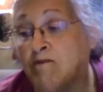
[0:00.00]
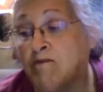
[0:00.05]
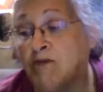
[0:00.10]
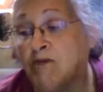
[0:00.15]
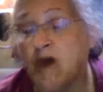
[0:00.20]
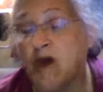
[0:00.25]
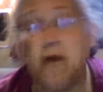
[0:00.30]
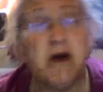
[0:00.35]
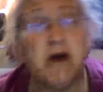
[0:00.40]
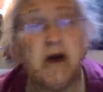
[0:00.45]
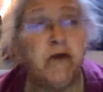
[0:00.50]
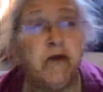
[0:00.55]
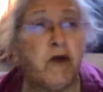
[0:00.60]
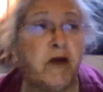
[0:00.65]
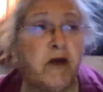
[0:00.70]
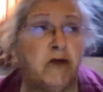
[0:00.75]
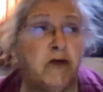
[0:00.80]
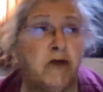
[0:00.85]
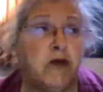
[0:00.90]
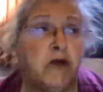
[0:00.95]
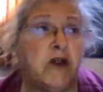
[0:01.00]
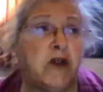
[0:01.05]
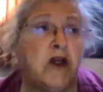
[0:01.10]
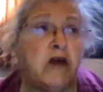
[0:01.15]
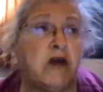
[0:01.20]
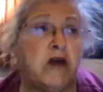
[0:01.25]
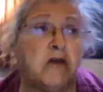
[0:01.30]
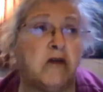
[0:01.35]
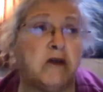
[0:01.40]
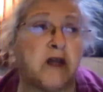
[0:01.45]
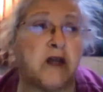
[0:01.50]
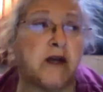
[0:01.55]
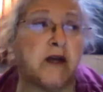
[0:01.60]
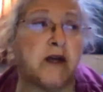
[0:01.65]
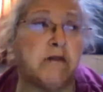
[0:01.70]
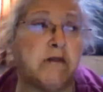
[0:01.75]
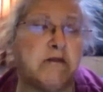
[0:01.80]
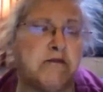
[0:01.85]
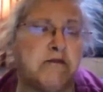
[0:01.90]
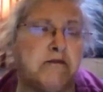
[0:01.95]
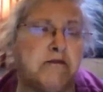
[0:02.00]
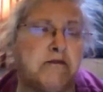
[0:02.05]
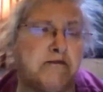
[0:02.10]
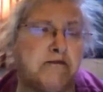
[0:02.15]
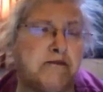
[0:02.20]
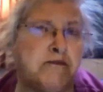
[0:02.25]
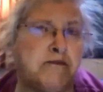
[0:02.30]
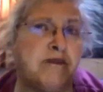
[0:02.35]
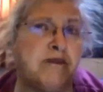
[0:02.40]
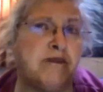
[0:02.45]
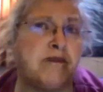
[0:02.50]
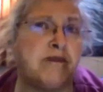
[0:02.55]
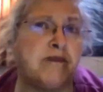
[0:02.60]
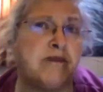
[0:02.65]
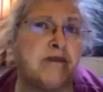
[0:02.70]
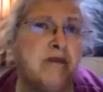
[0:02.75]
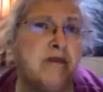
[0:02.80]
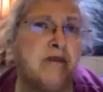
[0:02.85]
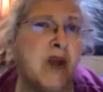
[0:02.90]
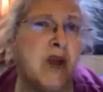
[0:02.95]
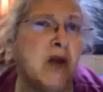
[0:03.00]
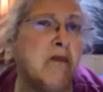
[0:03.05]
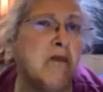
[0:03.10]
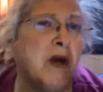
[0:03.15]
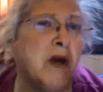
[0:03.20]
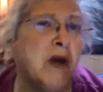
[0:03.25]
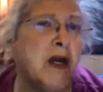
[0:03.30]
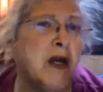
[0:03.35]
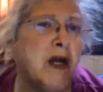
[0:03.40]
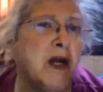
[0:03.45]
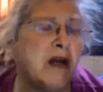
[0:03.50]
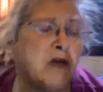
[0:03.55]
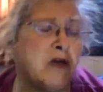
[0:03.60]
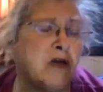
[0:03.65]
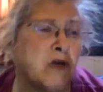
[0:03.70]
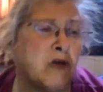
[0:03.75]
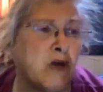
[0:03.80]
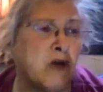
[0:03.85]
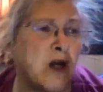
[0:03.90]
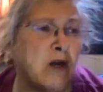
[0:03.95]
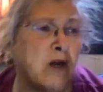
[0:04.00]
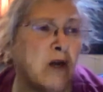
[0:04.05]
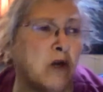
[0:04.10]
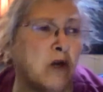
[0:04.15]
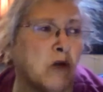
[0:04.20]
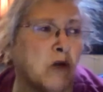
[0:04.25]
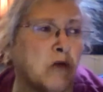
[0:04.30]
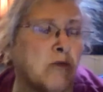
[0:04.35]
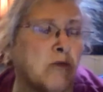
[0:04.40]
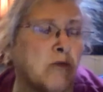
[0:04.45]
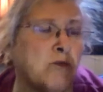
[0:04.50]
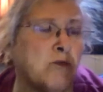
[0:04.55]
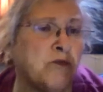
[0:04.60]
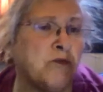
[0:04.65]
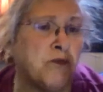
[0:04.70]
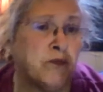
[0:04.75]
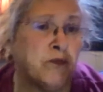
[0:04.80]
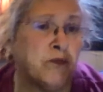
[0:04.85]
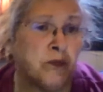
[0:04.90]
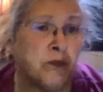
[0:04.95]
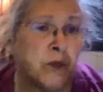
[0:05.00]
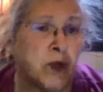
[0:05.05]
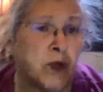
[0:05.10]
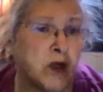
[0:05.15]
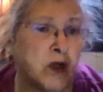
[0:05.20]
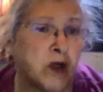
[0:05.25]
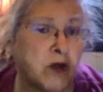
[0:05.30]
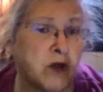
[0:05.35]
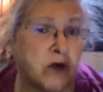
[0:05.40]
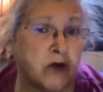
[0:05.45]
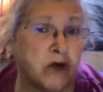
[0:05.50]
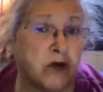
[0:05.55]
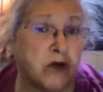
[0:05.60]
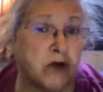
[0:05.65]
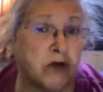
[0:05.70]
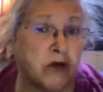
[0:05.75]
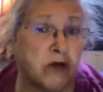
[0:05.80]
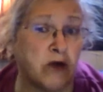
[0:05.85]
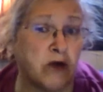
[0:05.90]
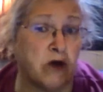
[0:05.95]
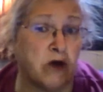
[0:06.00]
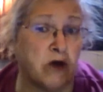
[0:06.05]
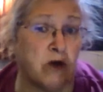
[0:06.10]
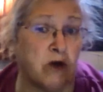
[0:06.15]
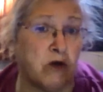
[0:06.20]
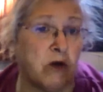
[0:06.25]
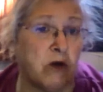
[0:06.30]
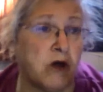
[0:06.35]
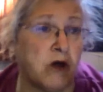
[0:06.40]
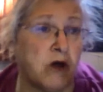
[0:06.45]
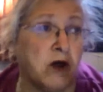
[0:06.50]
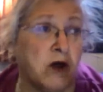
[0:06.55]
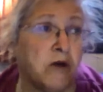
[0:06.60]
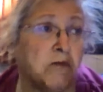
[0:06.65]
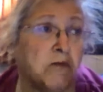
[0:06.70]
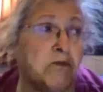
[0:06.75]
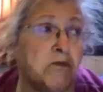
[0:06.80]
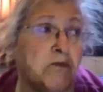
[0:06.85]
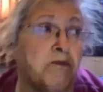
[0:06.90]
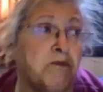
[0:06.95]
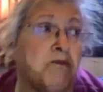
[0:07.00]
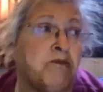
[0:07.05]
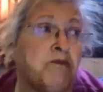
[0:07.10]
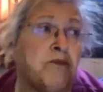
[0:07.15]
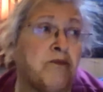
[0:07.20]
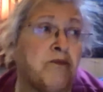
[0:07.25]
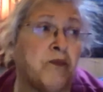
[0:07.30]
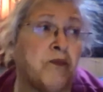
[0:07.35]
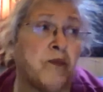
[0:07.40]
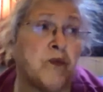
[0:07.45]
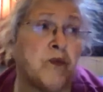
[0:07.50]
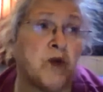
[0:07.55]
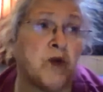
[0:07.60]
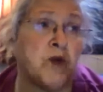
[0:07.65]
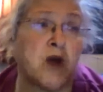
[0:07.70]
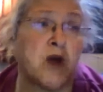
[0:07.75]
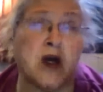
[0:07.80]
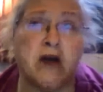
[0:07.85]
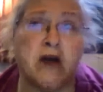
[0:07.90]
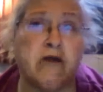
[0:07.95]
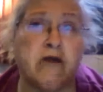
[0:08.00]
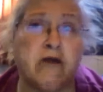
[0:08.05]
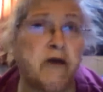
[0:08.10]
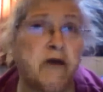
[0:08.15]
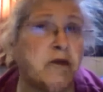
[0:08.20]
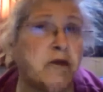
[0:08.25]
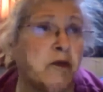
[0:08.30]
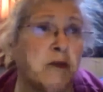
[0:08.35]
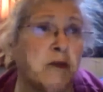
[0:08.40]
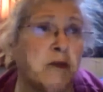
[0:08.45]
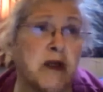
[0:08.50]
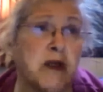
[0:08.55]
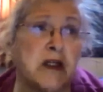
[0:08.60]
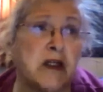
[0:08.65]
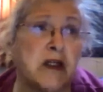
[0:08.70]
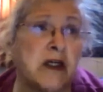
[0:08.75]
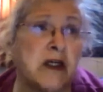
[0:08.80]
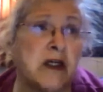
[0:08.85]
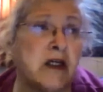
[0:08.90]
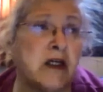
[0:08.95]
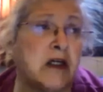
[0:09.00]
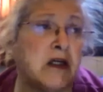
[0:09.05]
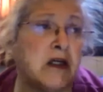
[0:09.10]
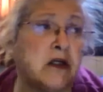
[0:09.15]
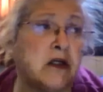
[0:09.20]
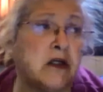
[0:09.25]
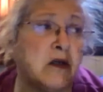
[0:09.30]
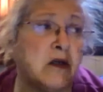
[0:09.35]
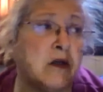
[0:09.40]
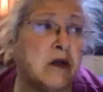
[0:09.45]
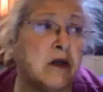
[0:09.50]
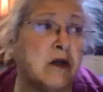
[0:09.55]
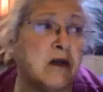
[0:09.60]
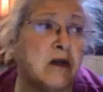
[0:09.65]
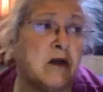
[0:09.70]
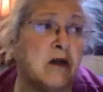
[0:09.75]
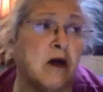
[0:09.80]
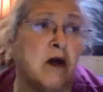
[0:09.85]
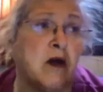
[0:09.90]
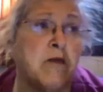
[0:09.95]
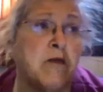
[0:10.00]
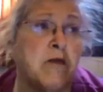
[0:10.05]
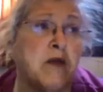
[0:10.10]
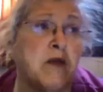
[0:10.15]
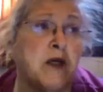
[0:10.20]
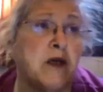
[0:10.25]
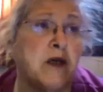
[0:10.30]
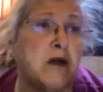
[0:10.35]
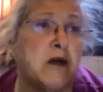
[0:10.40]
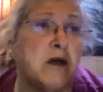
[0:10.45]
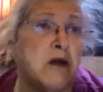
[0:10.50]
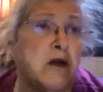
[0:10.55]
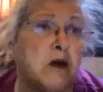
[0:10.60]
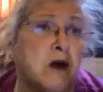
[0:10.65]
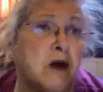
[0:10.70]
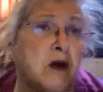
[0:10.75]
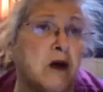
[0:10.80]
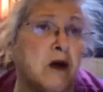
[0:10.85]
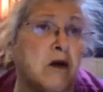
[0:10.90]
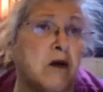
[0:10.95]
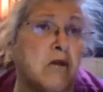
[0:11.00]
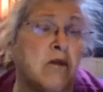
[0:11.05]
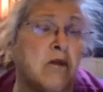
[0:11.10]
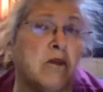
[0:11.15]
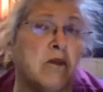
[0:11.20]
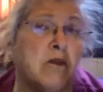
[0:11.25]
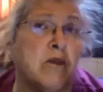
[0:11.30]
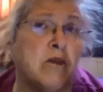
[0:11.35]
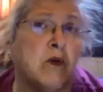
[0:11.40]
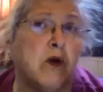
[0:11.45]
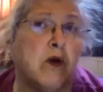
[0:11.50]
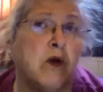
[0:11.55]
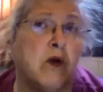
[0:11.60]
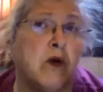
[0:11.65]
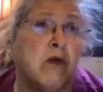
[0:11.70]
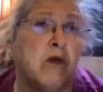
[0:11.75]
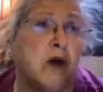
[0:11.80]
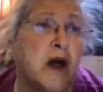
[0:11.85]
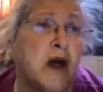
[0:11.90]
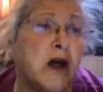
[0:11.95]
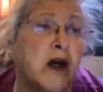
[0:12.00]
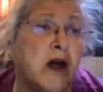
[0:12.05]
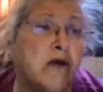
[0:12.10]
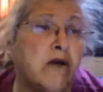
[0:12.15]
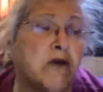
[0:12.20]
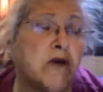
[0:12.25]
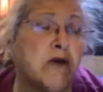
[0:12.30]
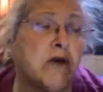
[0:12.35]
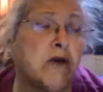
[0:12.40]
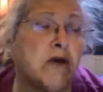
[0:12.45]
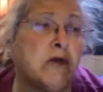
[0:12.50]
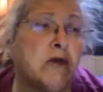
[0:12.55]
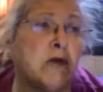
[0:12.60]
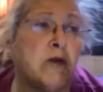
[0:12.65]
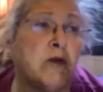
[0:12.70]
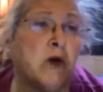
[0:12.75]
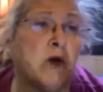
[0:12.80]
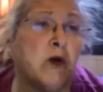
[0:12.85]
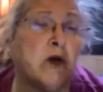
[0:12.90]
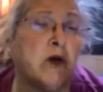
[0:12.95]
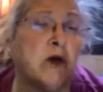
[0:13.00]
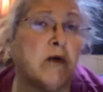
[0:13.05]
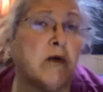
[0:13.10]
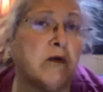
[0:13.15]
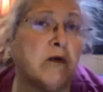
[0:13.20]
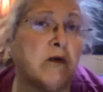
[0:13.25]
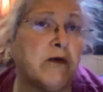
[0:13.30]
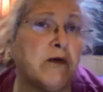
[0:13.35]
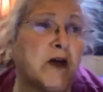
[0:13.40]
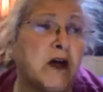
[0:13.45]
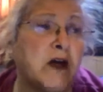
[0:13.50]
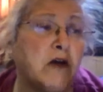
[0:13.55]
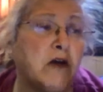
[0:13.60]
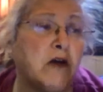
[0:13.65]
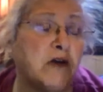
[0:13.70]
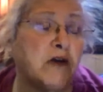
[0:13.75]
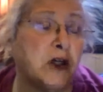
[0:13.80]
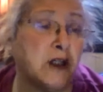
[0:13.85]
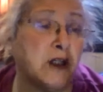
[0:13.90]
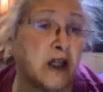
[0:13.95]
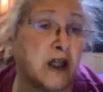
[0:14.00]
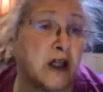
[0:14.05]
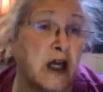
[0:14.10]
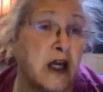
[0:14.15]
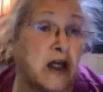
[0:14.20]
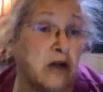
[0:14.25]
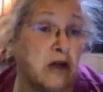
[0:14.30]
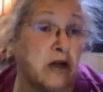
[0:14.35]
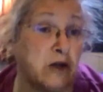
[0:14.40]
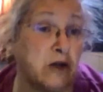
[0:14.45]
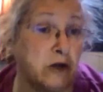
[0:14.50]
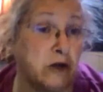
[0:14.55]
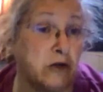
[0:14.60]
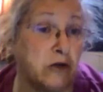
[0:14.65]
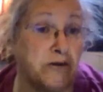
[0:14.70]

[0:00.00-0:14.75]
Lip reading: don't be afraid to reach out. It's like my next door neighbor, I told you, you know, kind of flipped a biscuit on me, right after Christmas. Well, come to find out, she has cancer.